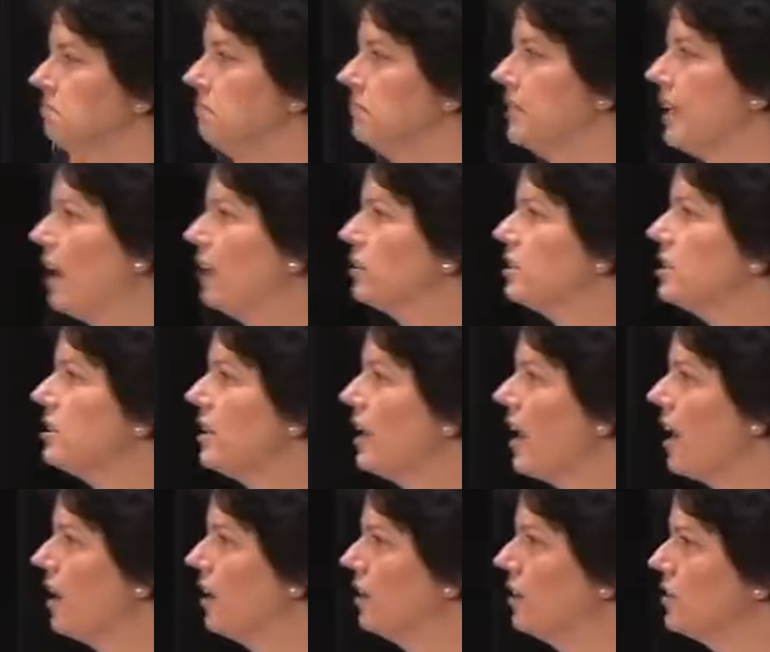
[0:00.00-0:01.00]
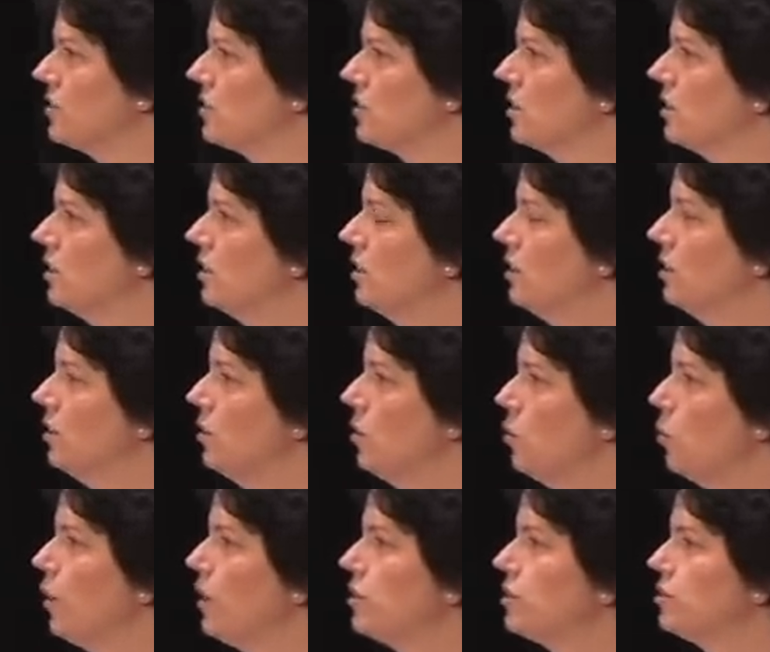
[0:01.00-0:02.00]
Downstairs,
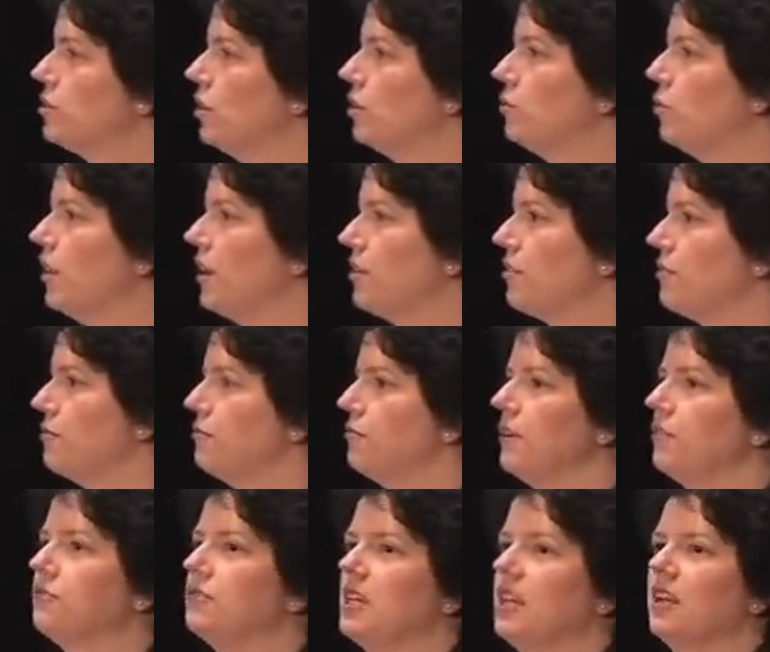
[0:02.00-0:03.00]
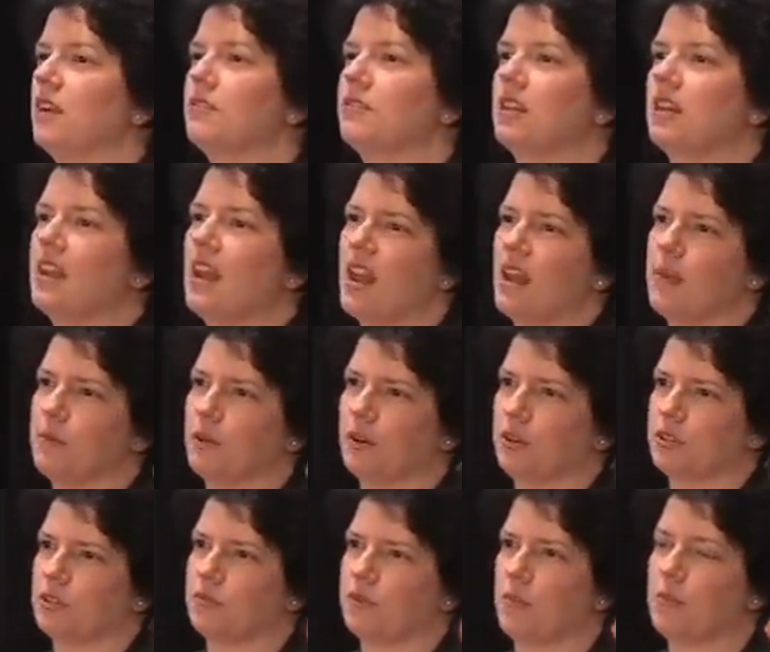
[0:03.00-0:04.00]
we stood with 15 of the
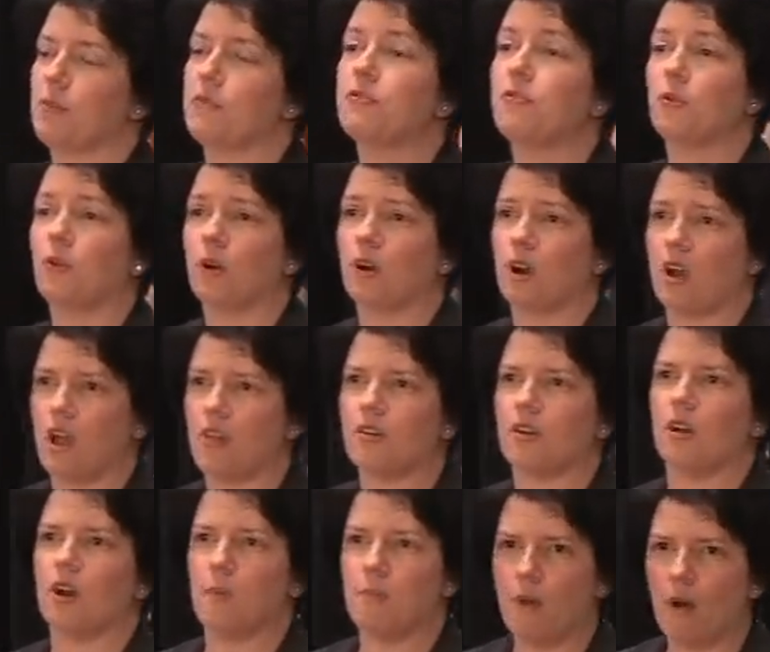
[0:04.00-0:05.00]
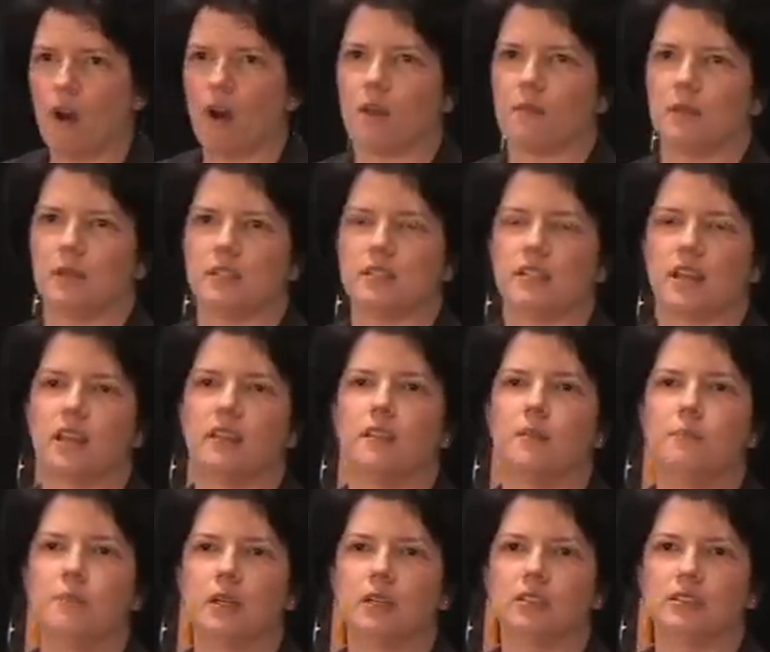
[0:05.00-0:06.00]
neighbors from the 4 other apartments in
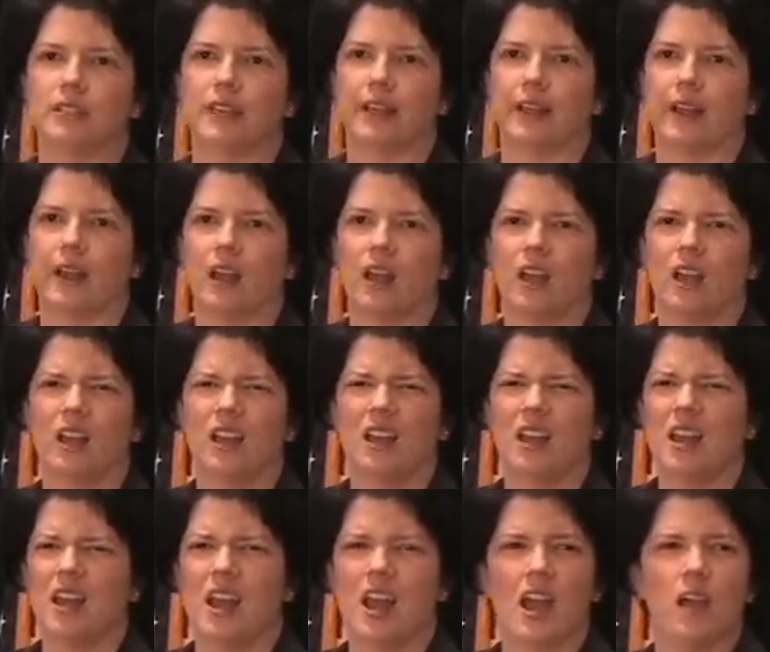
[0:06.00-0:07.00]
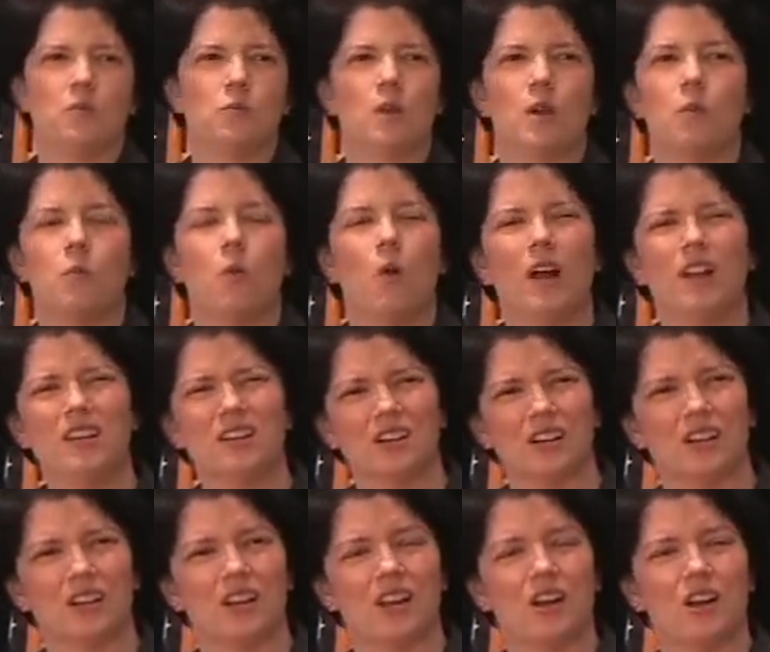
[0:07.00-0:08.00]
the building, and we
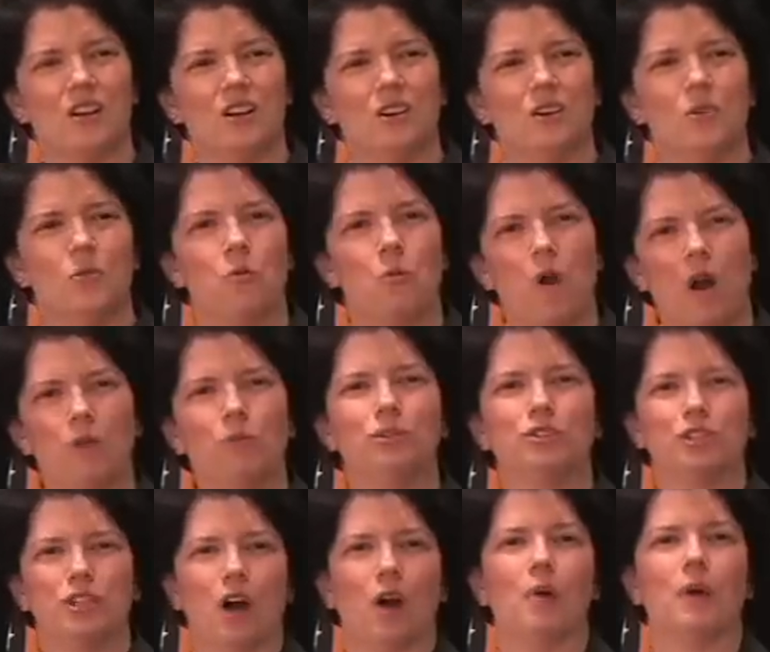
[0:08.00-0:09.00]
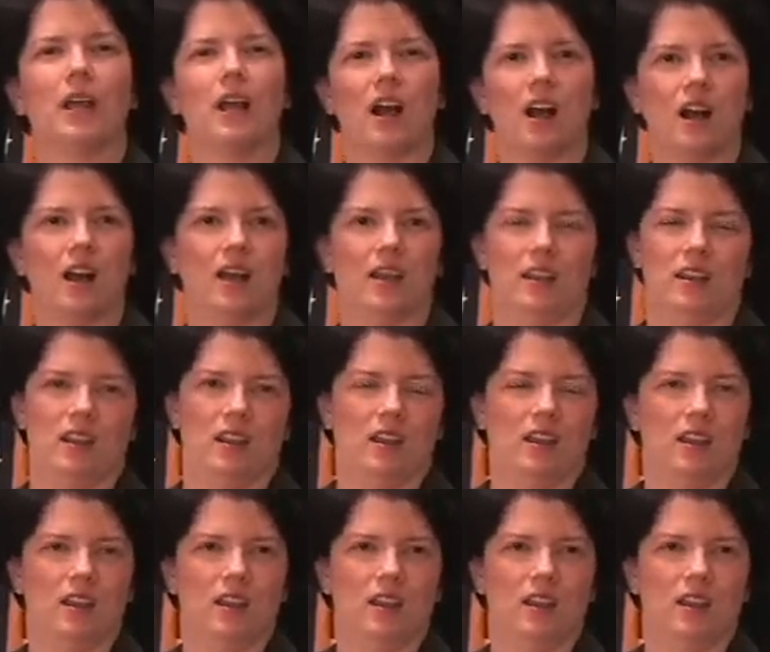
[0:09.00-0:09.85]
wondered what was going on.